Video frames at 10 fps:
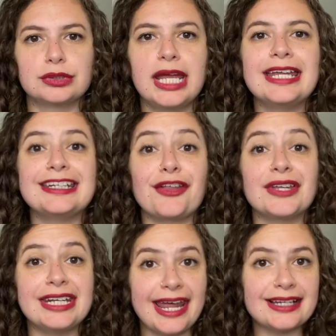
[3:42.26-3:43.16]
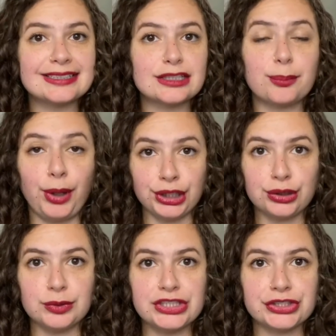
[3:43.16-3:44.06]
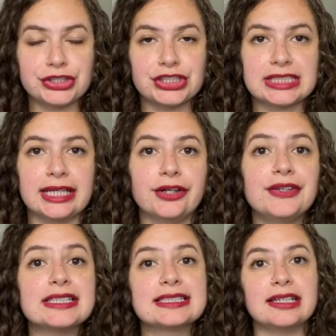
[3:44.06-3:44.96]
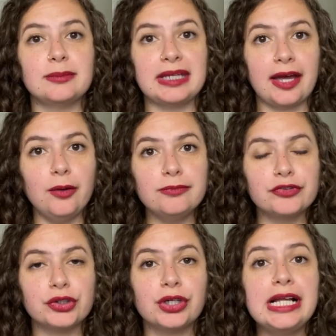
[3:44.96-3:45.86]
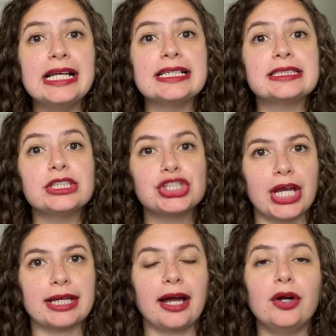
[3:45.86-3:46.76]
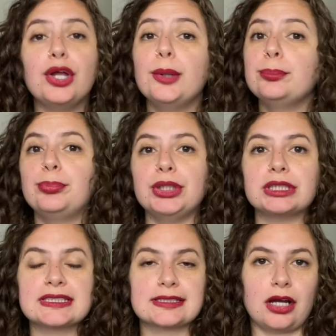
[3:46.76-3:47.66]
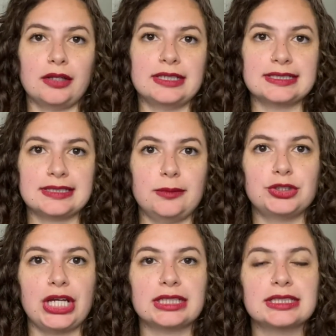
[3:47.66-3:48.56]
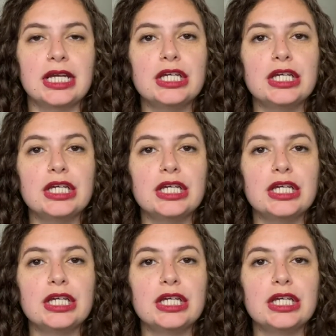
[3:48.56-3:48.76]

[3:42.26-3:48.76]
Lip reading: Now, the next market research skill that's going to be helpful is to check out books on the subject.